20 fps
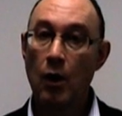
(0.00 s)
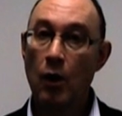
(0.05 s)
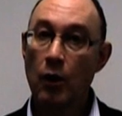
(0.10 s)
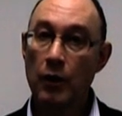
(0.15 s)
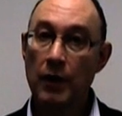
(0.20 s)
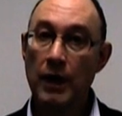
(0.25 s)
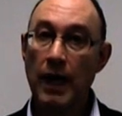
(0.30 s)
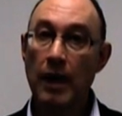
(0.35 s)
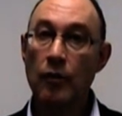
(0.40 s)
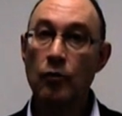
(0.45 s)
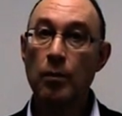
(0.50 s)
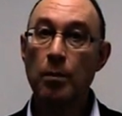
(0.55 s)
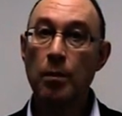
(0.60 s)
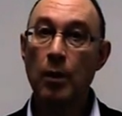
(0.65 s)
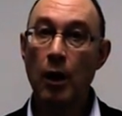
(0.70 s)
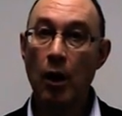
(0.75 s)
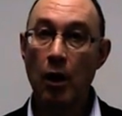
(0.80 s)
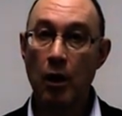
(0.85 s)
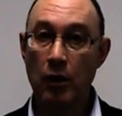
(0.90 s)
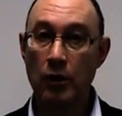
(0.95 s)
On our
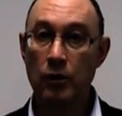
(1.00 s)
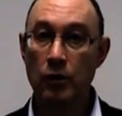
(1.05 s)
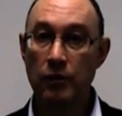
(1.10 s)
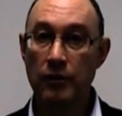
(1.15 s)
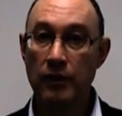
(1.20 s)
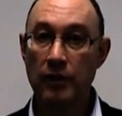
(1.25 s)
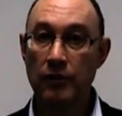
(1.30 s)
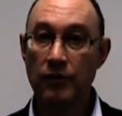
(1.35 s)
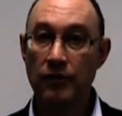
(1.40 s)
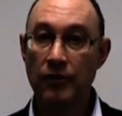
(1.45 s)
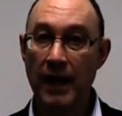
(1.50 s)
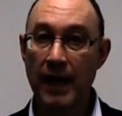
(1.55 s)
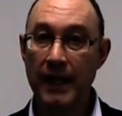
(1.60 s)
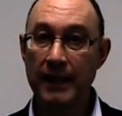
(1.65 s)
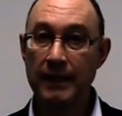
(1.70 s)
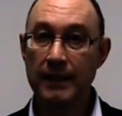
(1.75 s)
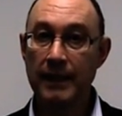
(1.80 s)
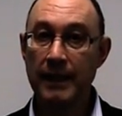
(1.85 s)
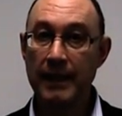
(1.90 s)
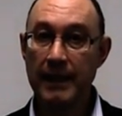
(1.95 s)
blog you will
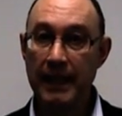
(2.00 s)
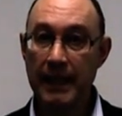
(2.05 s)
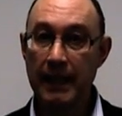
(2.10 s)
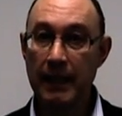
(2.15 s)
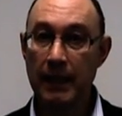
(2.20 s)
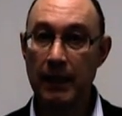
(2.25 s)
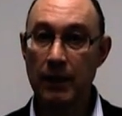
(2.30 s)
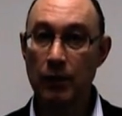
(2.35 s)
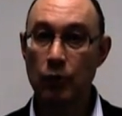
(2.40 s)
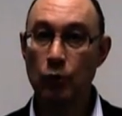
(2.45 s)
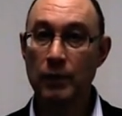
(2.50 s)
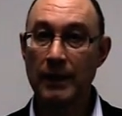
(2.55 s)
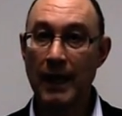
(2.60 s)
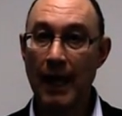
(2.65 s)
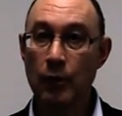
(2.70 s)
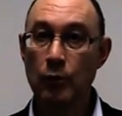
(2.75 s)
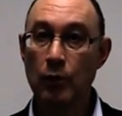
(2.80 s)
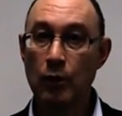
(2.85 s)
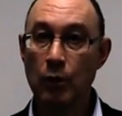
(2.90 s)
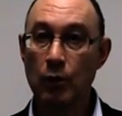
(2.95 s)
find the link to
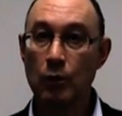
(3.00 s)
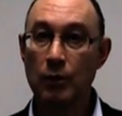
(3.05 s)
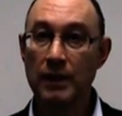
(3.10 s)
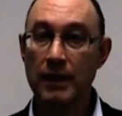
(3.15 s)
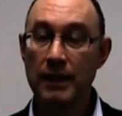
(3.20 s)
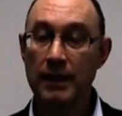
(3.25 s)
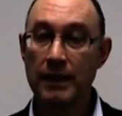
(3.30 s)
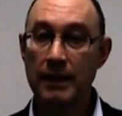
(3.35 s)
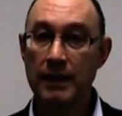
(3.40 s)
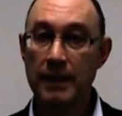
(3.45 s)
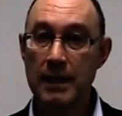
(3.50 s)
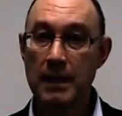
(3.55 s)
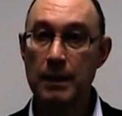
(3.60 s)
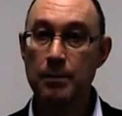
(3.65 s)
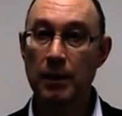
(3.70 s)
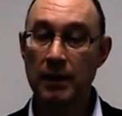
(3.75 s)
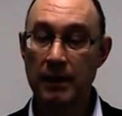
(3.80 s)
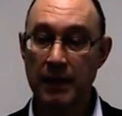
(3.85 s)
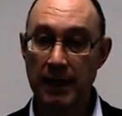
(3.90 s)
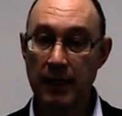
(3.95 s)
download this
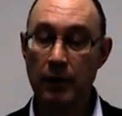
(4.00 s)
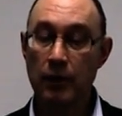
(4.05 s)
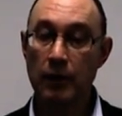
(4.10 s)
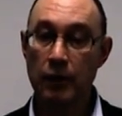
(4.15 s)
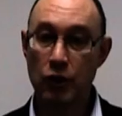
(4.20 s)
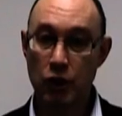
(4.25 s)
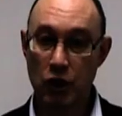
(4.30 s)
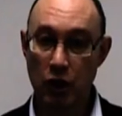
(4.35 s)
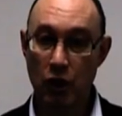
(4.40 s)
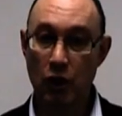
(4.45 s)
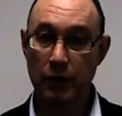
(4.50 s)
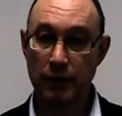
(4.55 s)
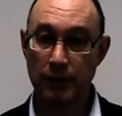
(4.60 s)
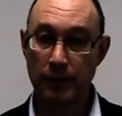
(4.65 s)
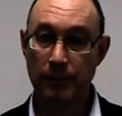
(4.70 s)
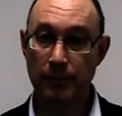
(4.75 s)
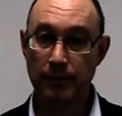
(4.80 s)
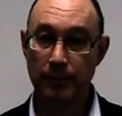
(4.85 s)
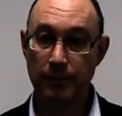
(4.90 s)
particular chart.